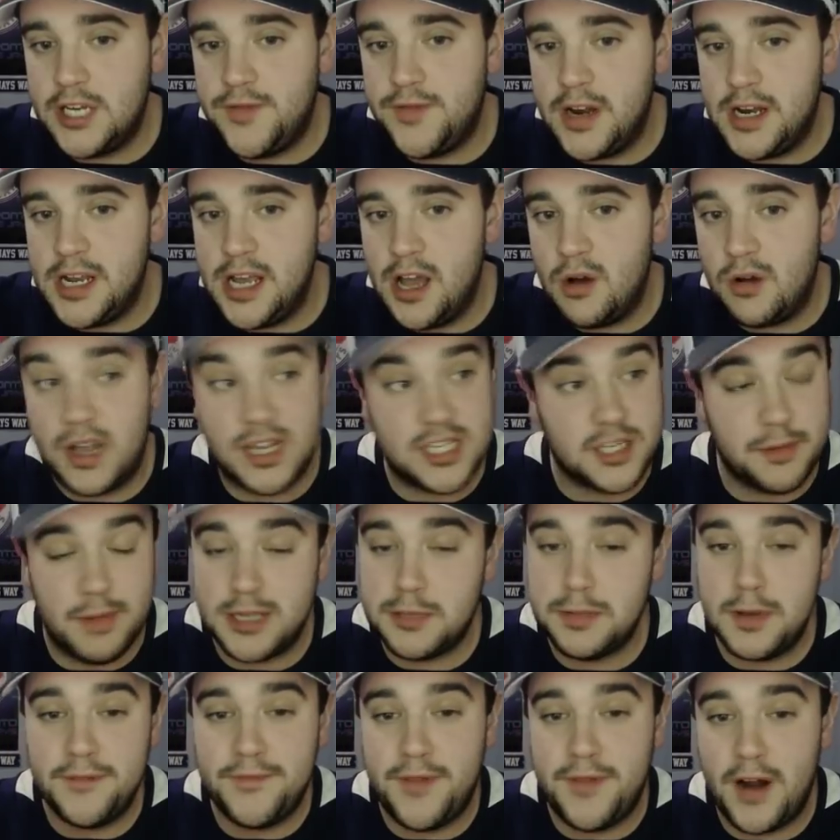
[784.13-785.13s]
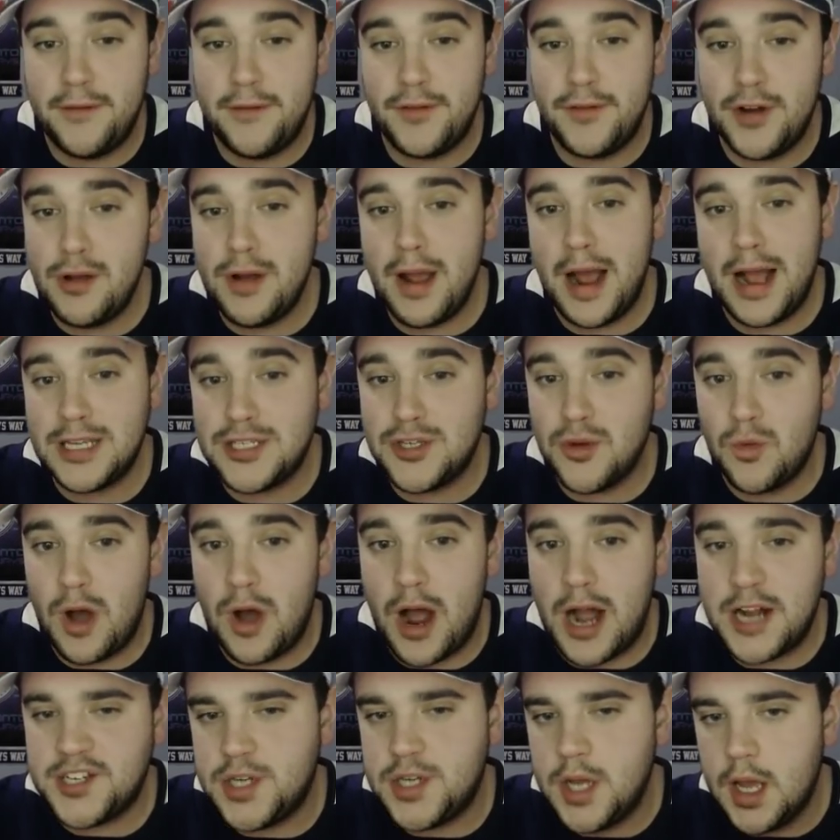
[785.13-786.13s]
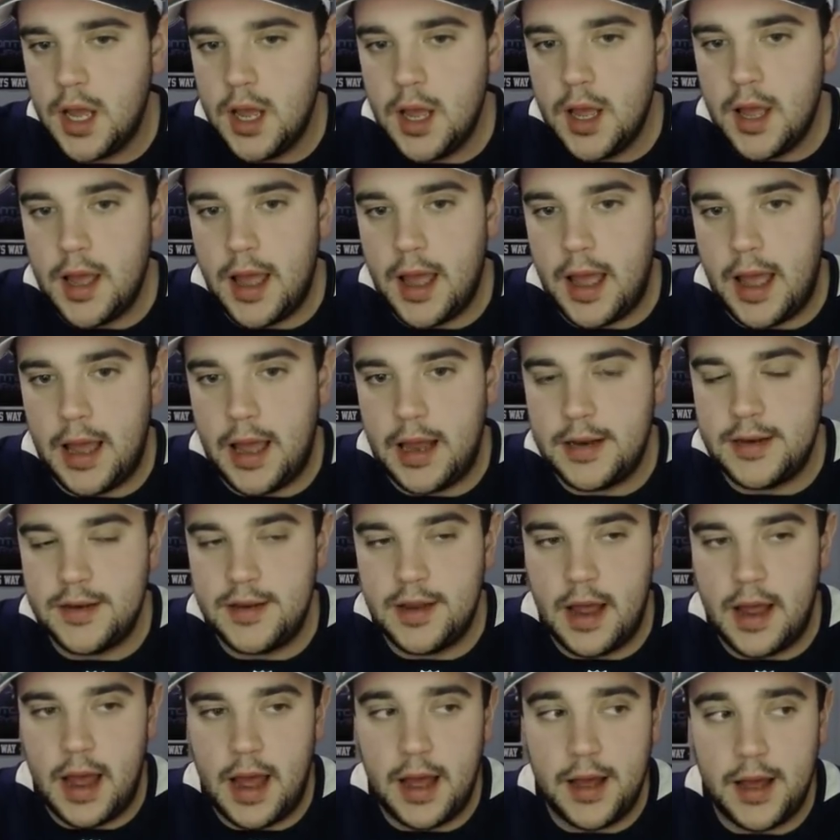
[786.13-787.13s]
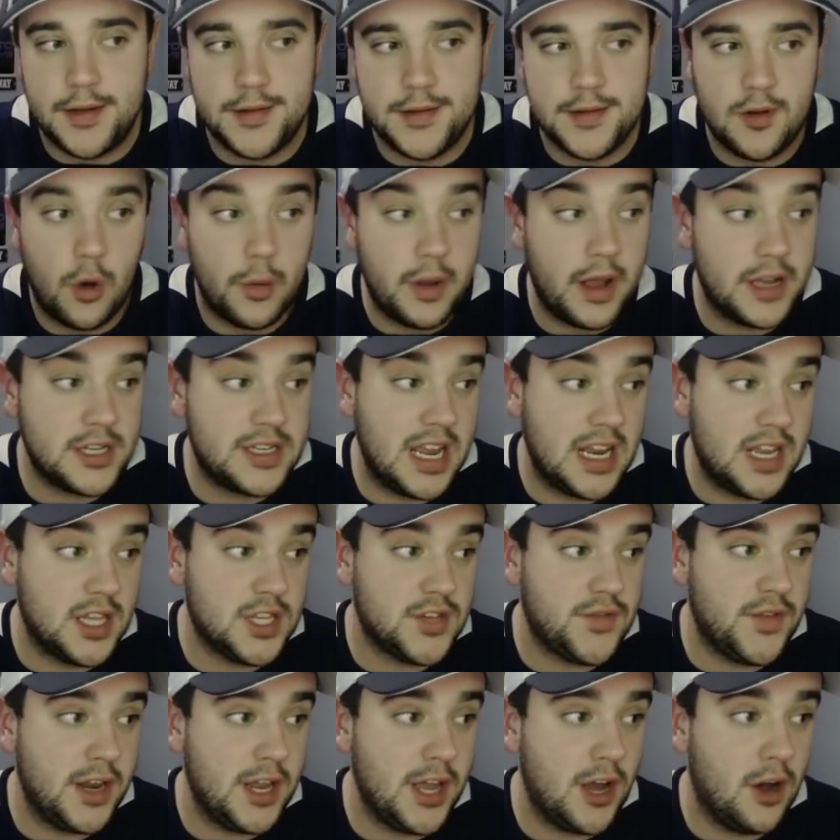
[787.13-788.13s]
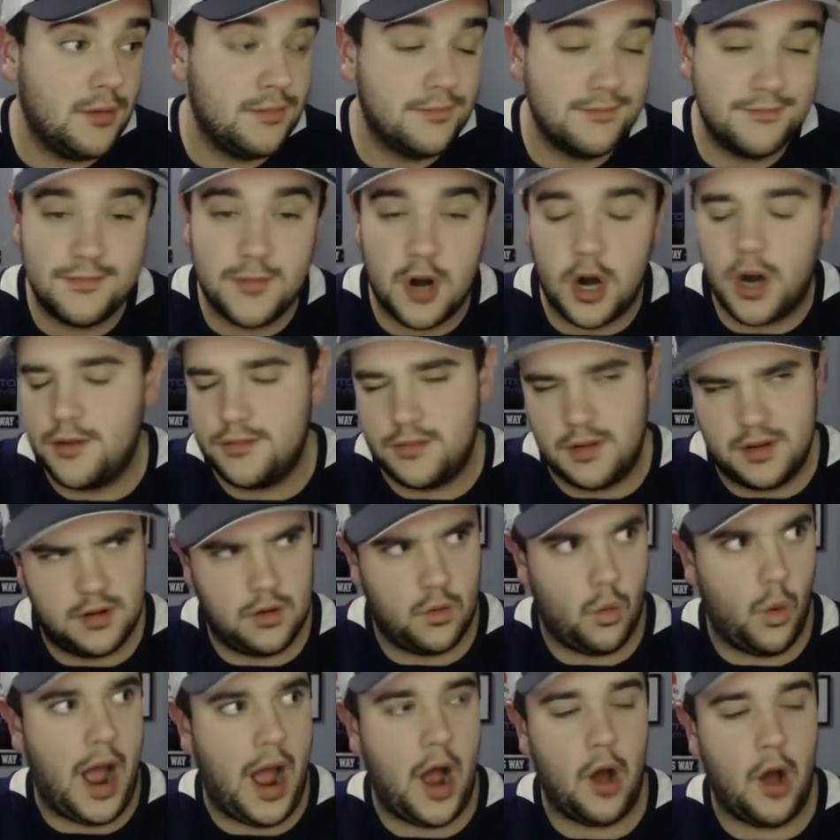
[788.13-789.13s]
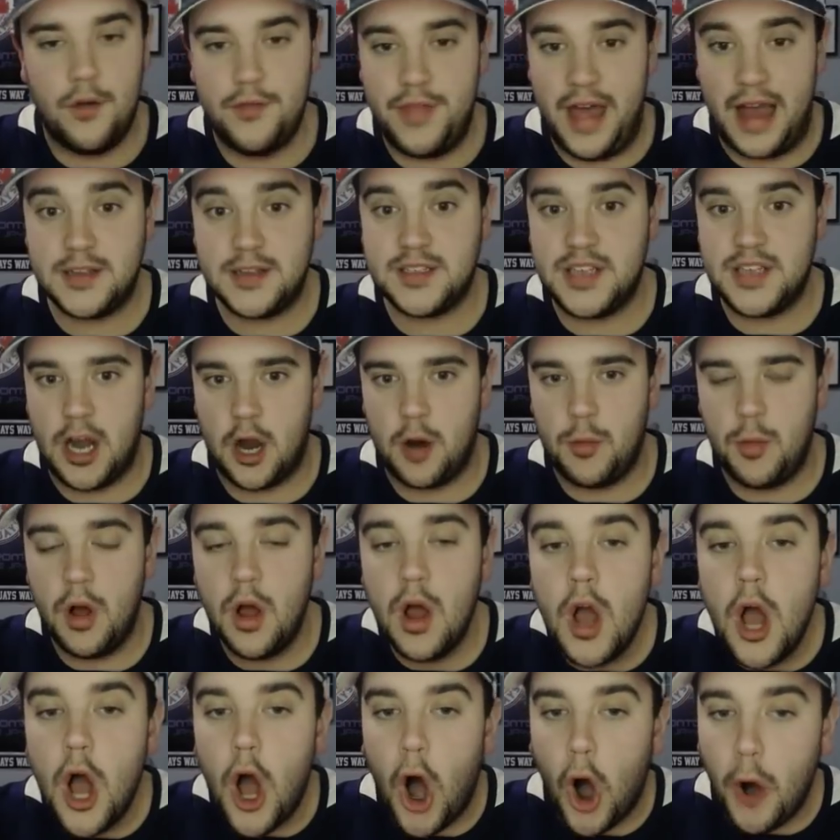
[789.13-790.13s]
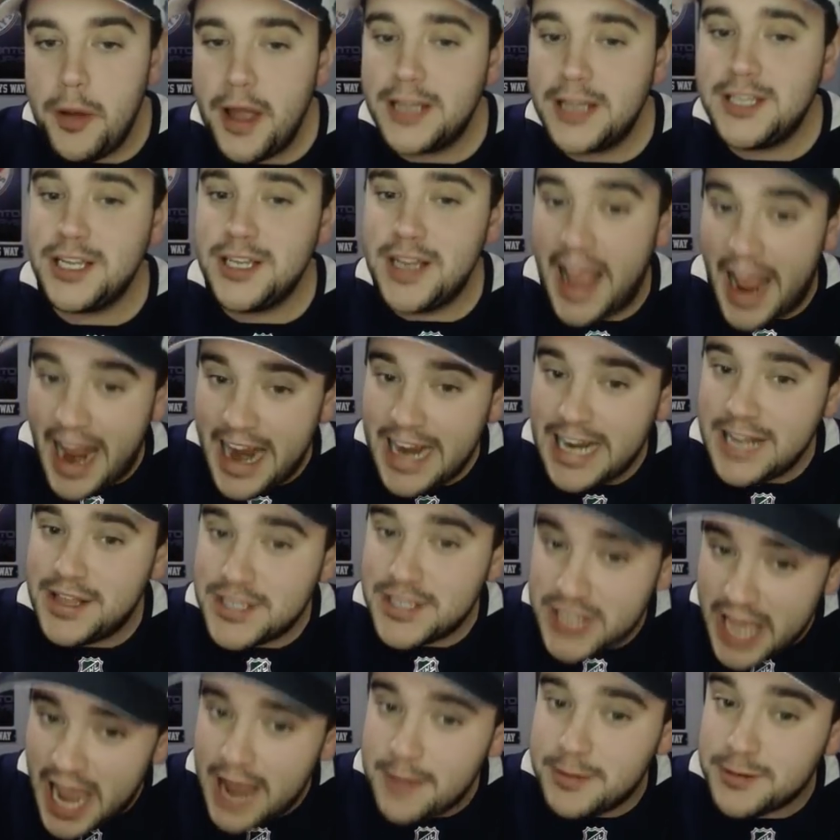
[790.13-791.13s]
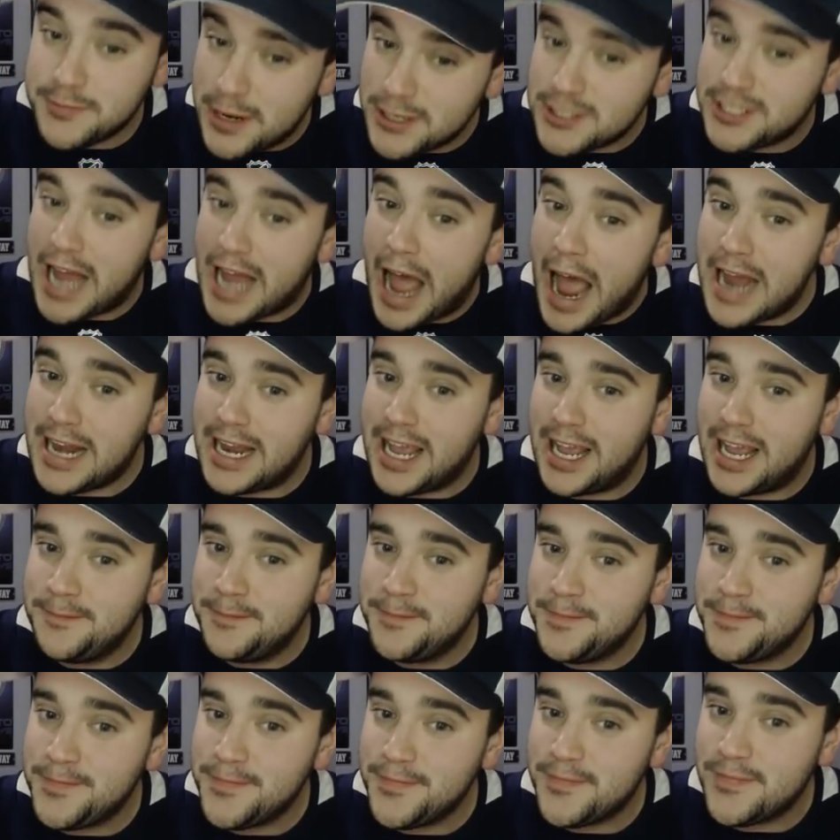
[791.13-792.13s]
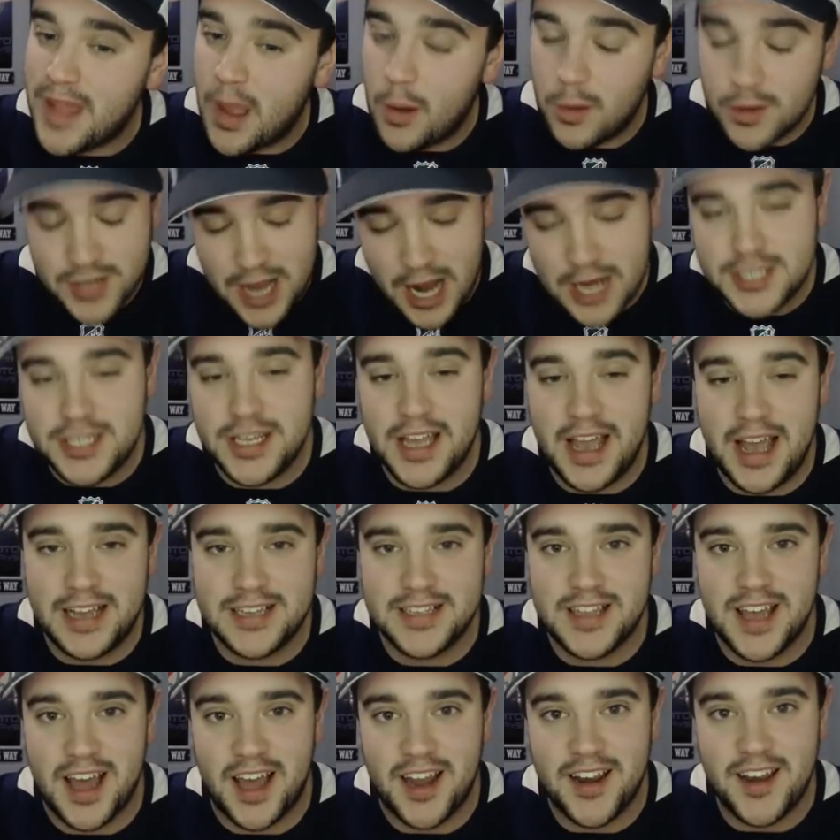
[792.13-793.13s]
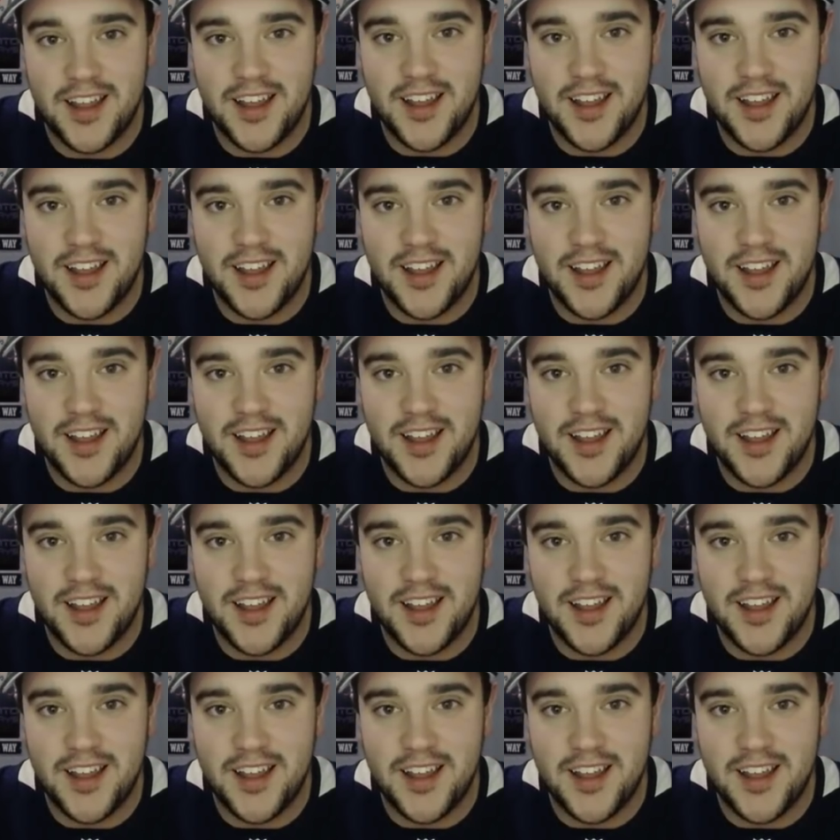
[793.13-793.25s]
video because it must have been fun for you guys to watch. And hope you guys hated this video. Or, wow, that's terrible. Hope you guys hated this game as much as I did. We'll talk to you guys then.